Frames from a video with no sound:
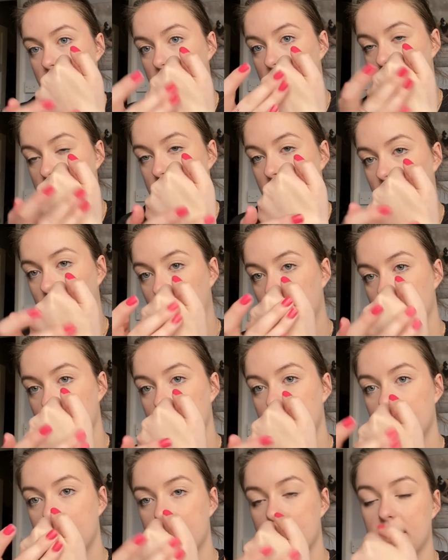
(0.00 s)
It's like a
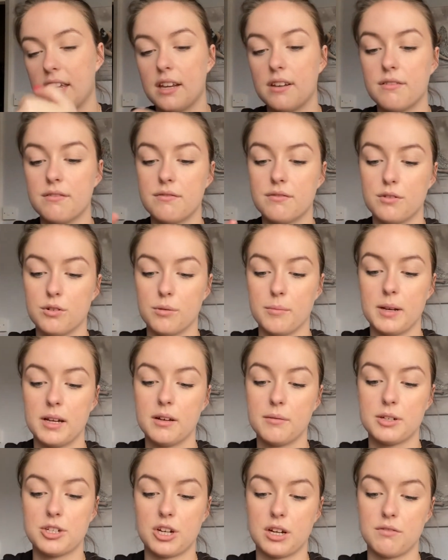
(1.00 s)
really thin formula,
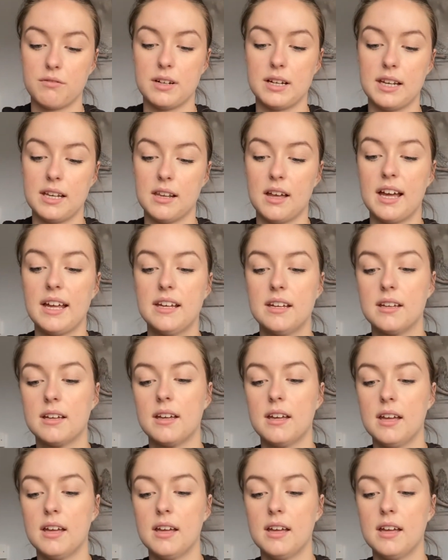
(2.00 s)
which I really like,